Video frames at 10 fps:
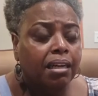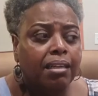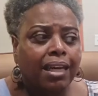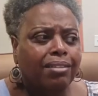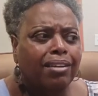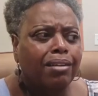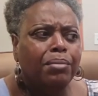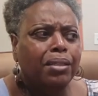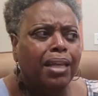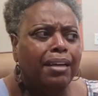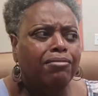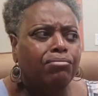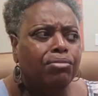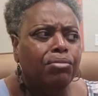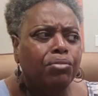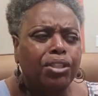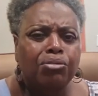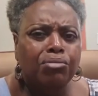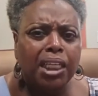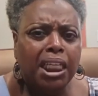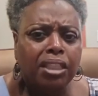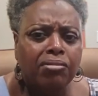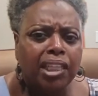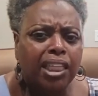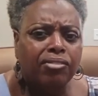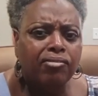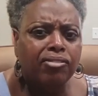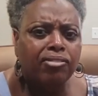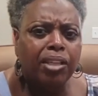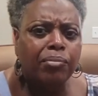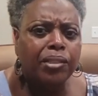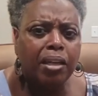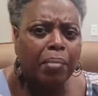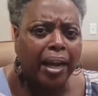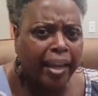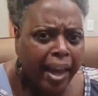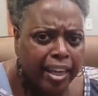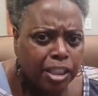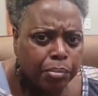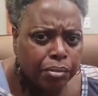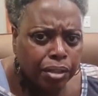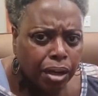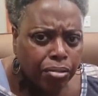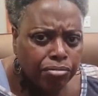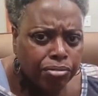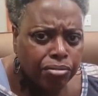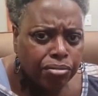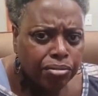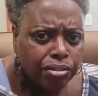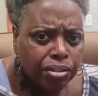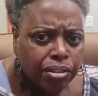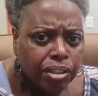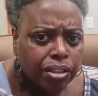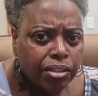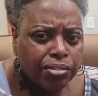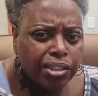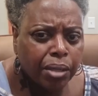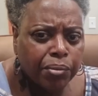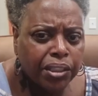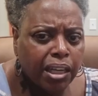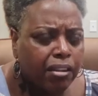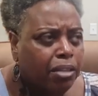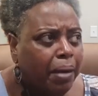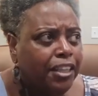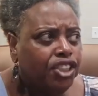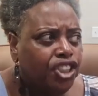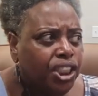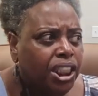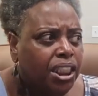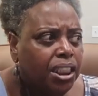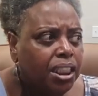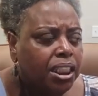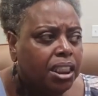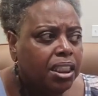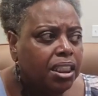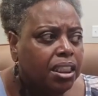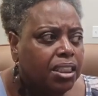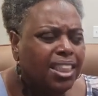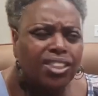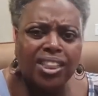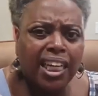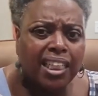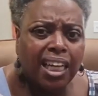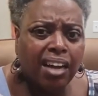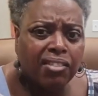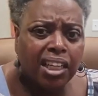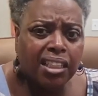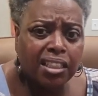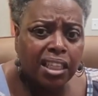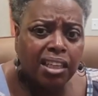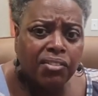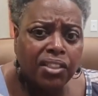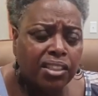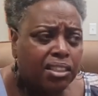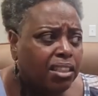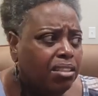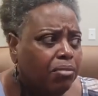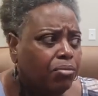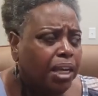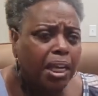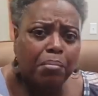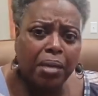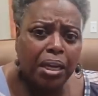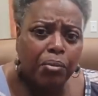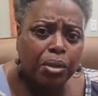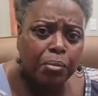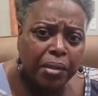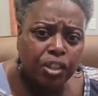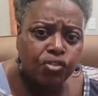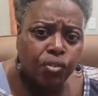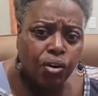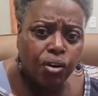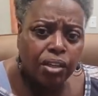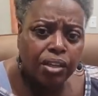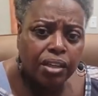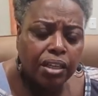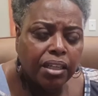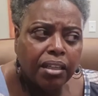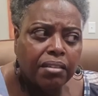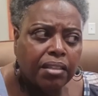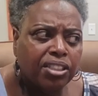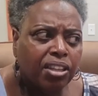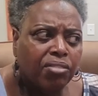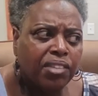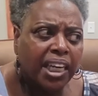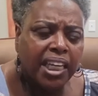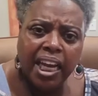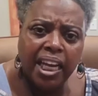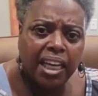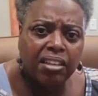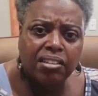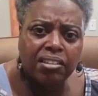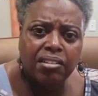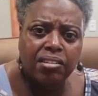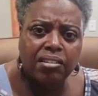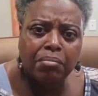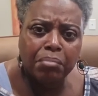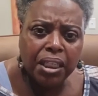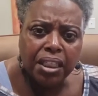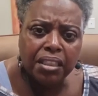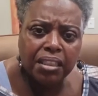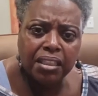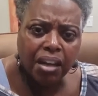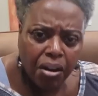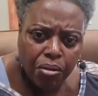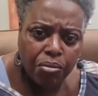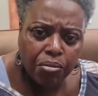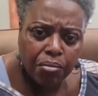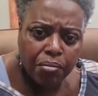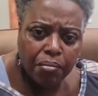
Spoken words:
Like, I mean, like, what do you think? You think we talking about Casper the ghost? You think we talking about a sheep? That's just like y'all think the devil is a little red man with a pitchfork that's on that can of meat. No.